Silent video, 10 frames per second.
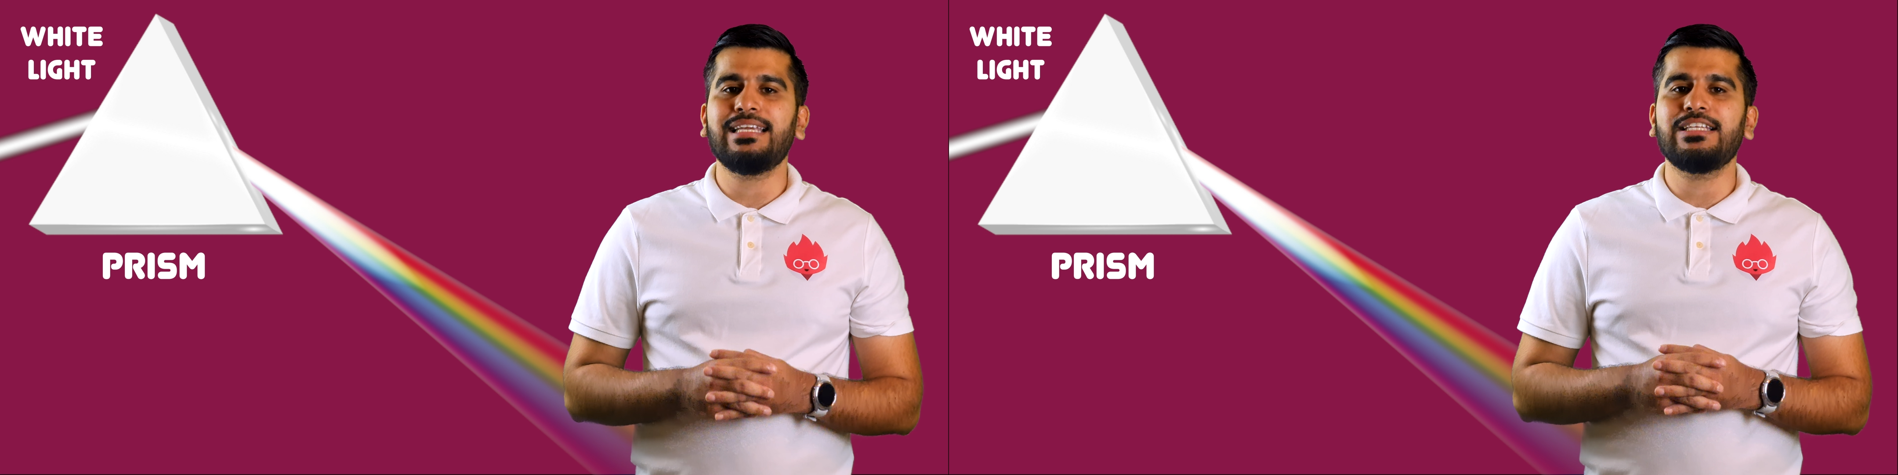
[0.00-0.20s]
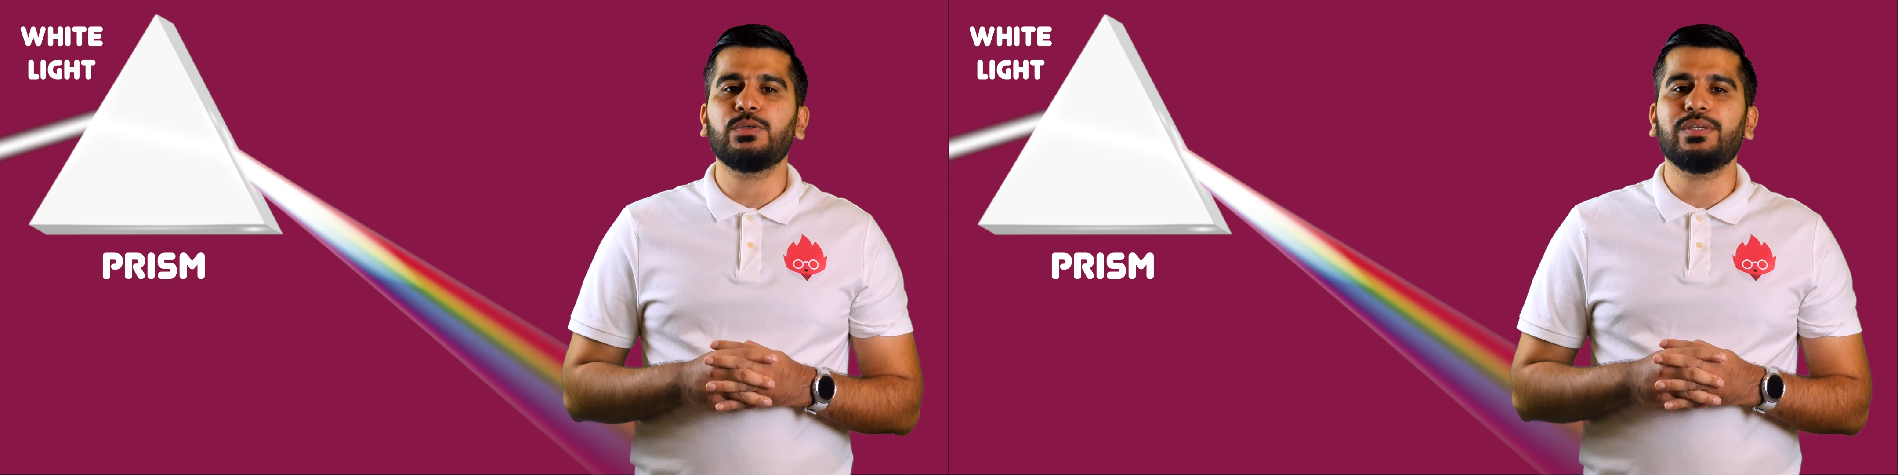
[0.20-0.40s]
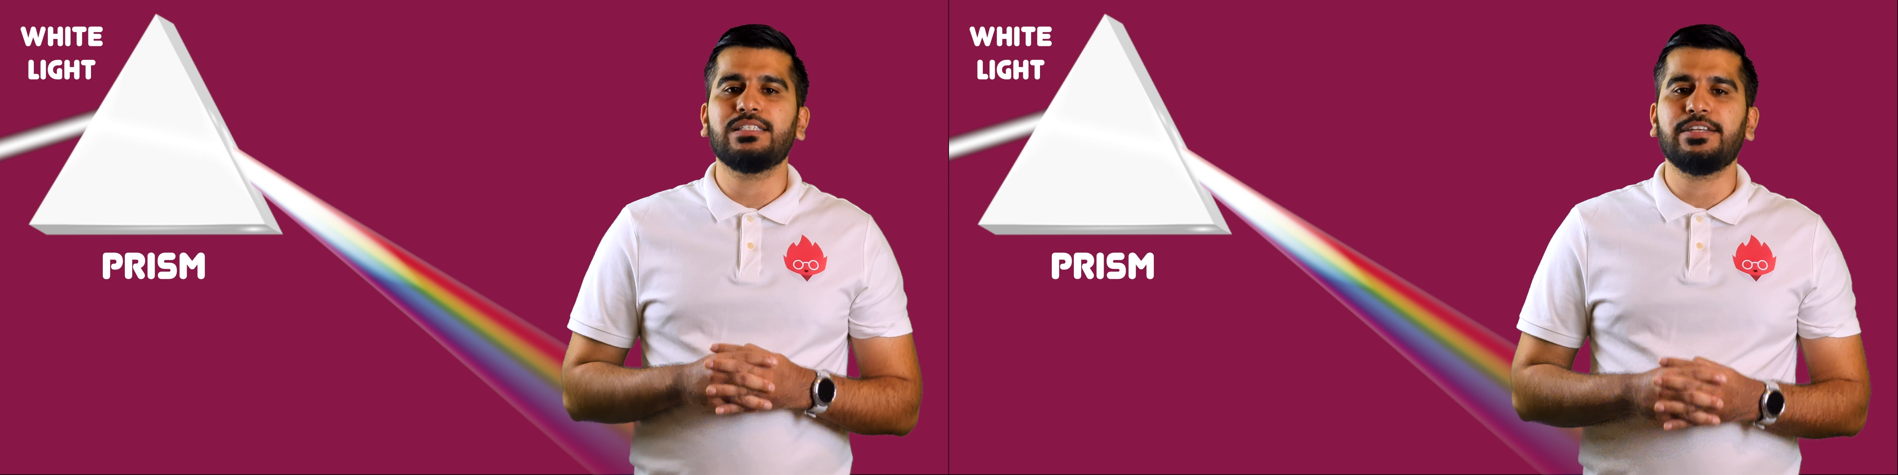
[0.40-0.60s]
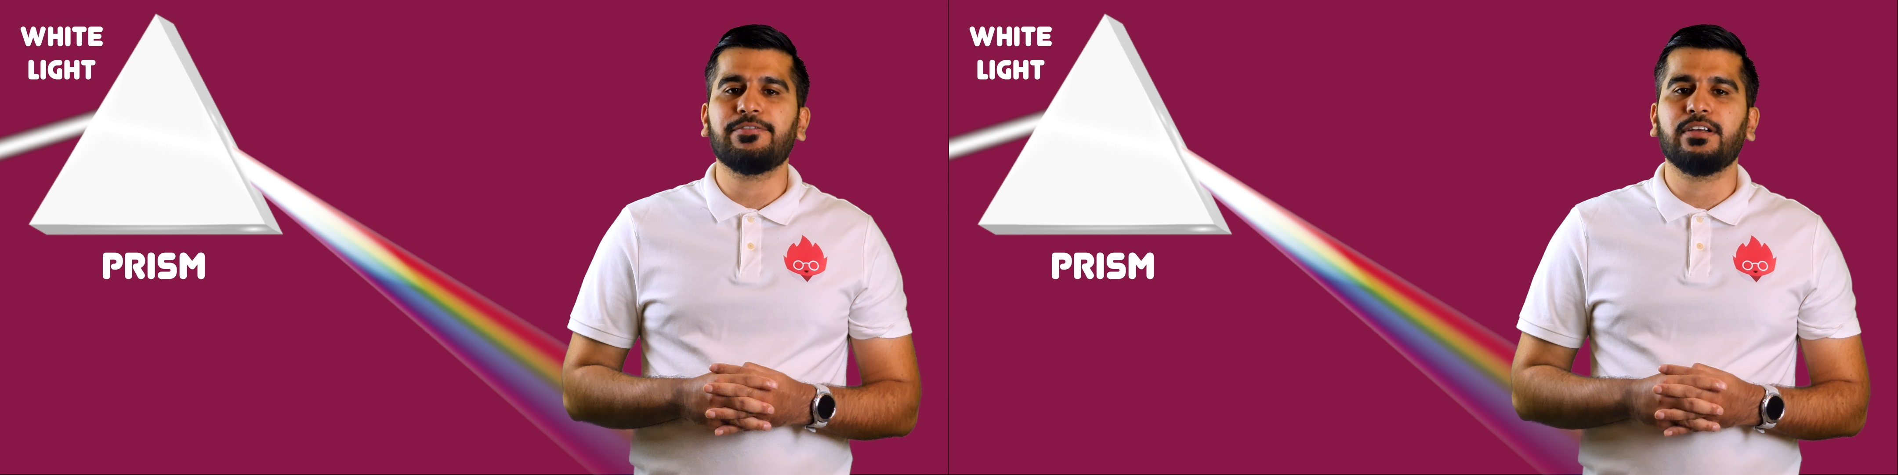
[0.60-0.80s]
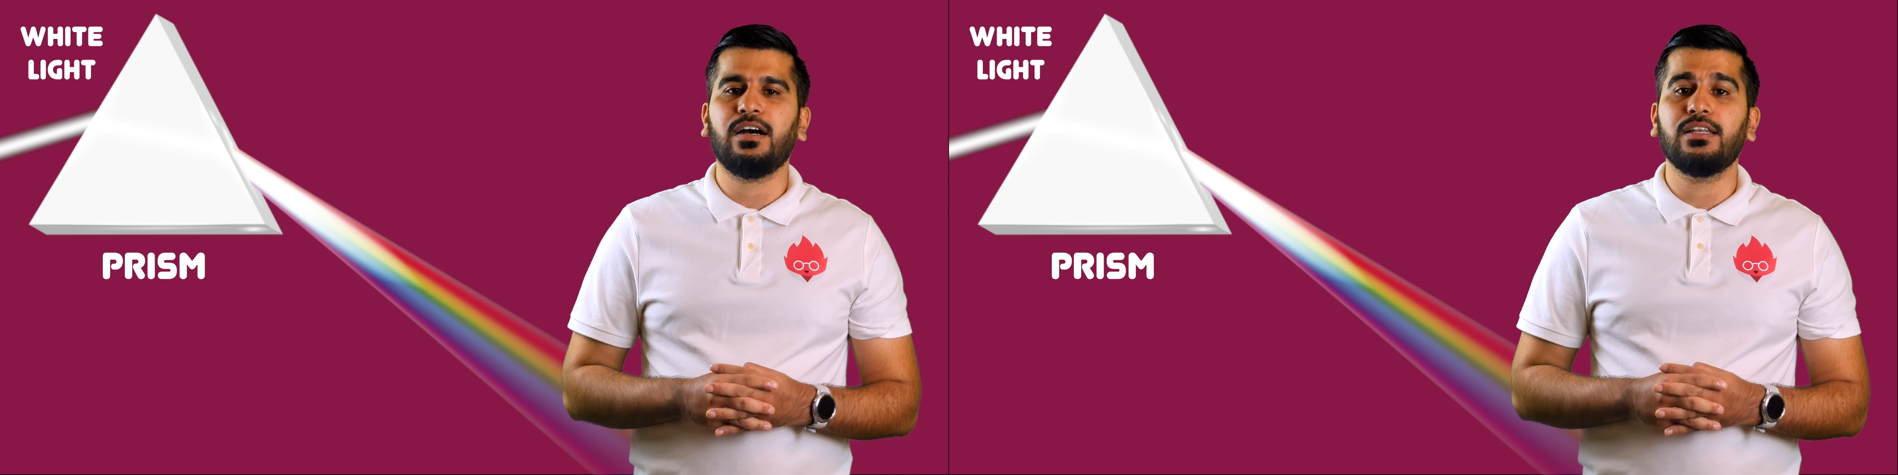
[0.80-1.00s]
into its
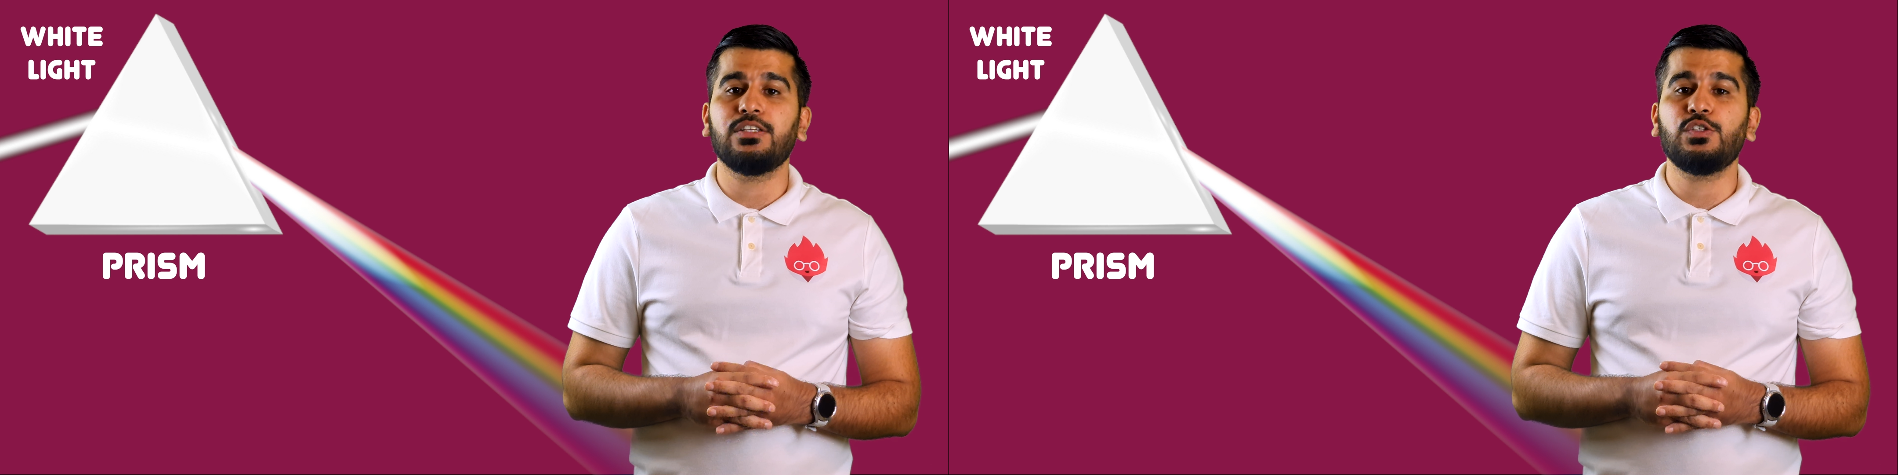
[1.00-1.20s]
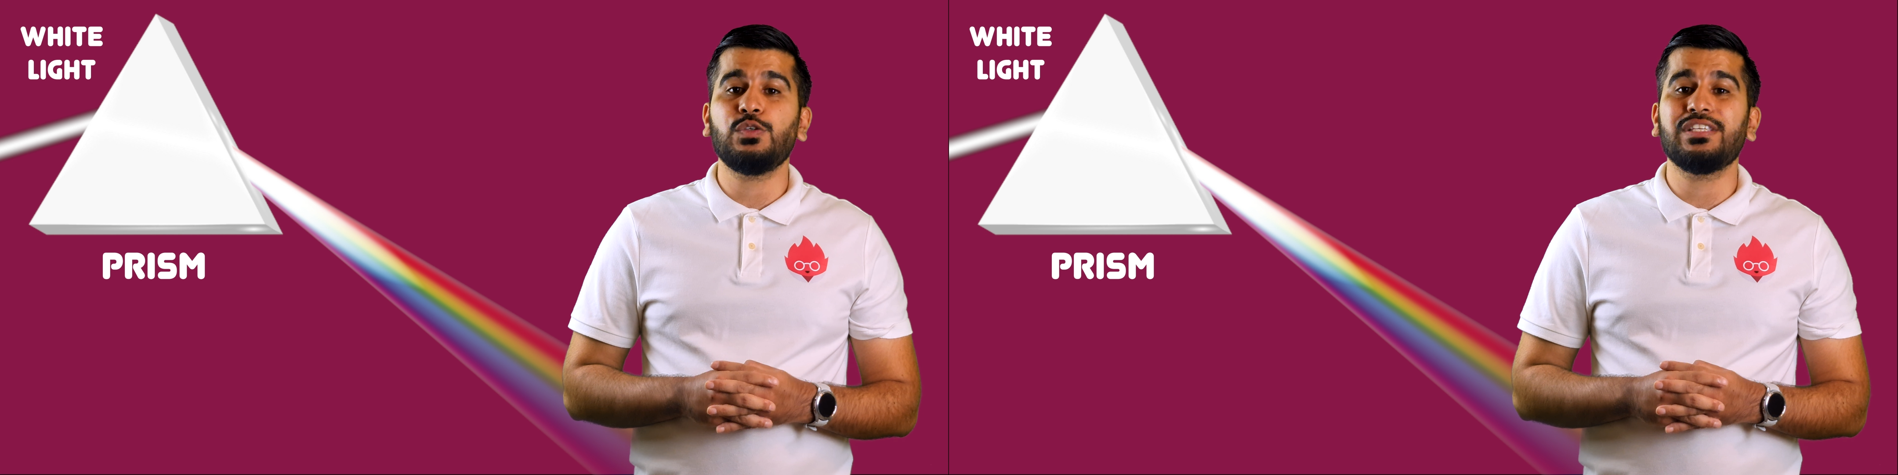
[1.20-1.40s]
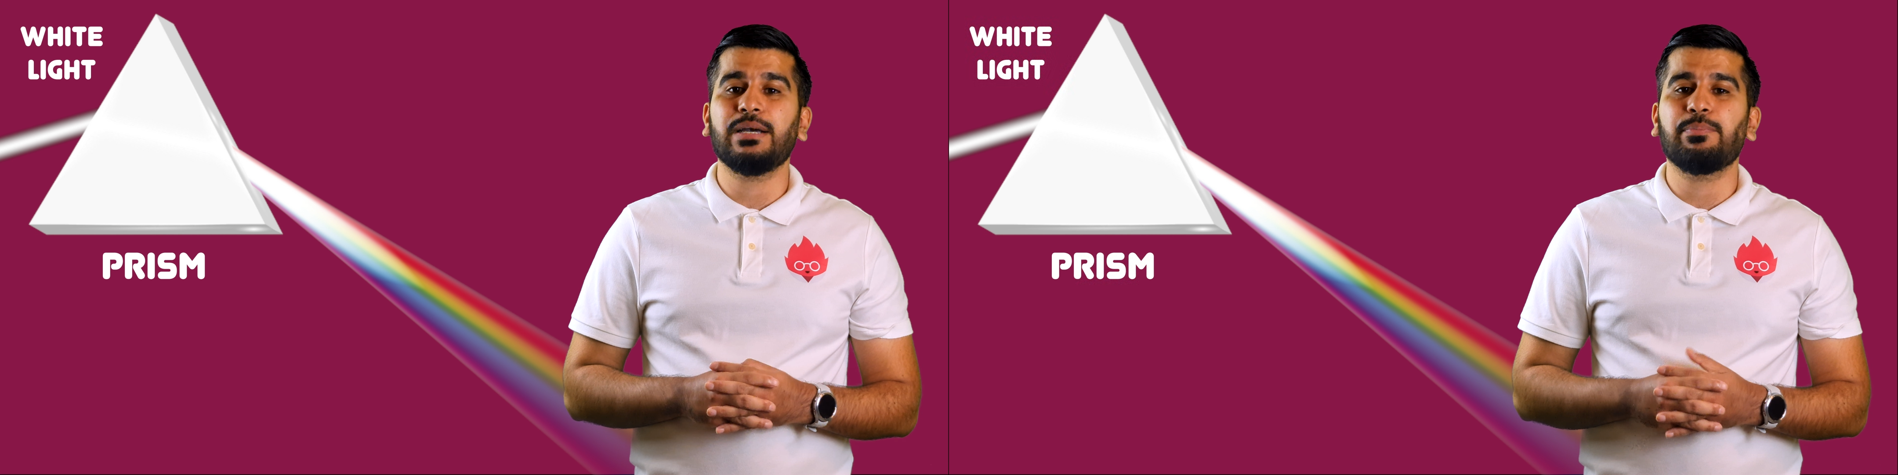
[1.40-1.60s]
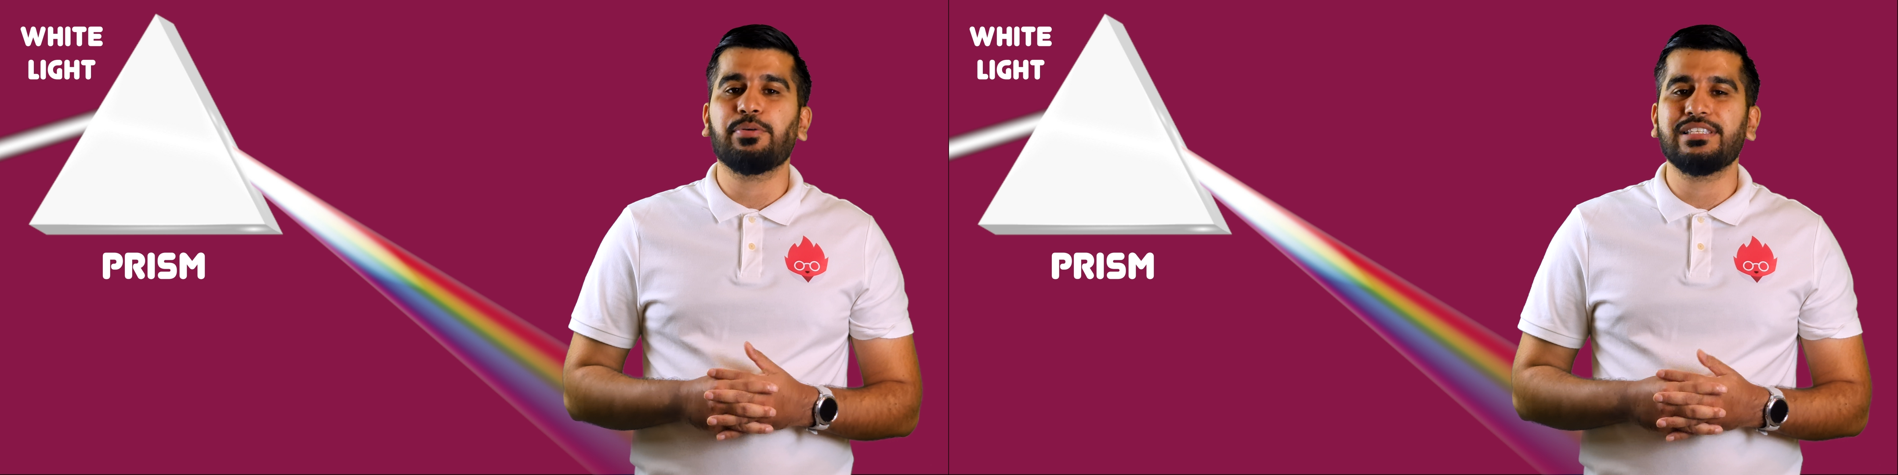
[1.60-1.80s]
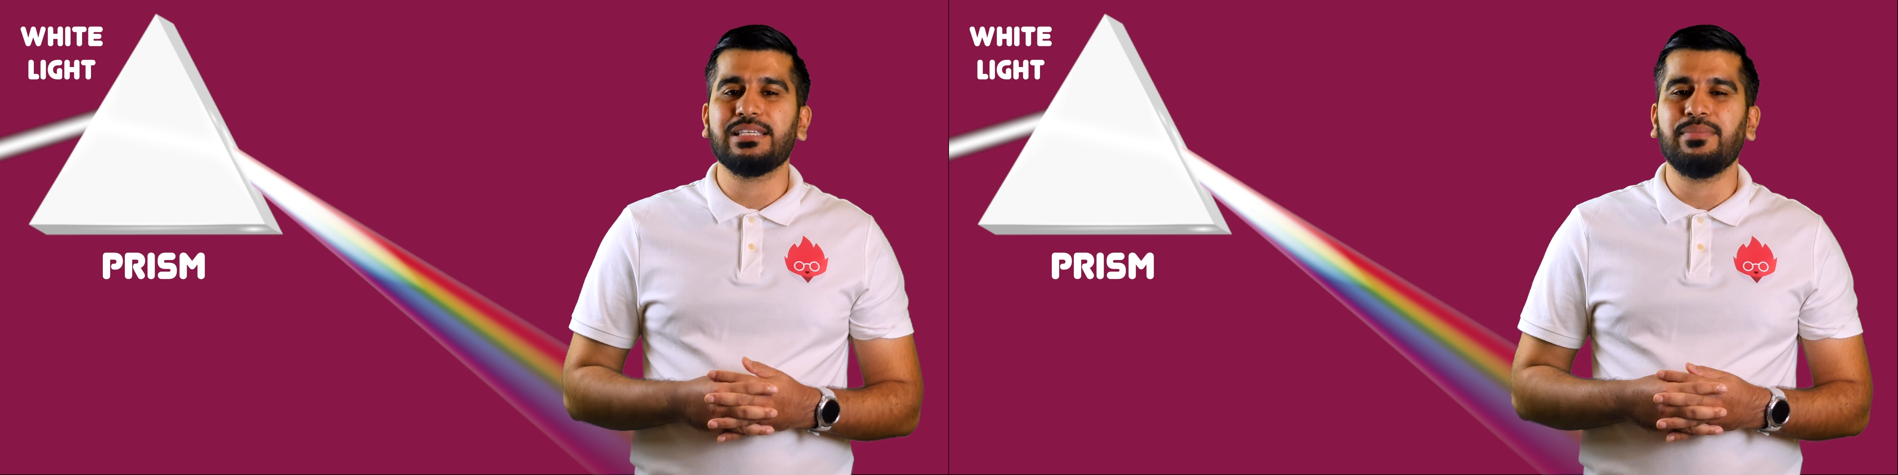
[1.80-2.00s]
different colours using a
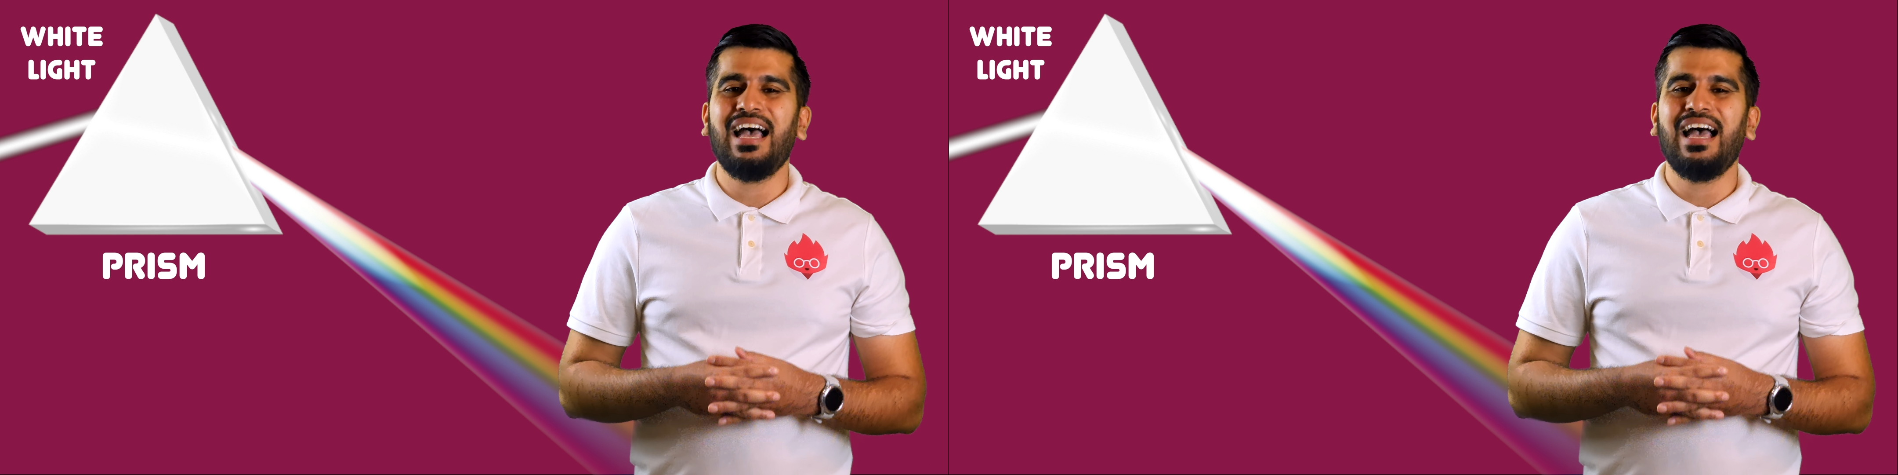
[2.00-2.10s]
prism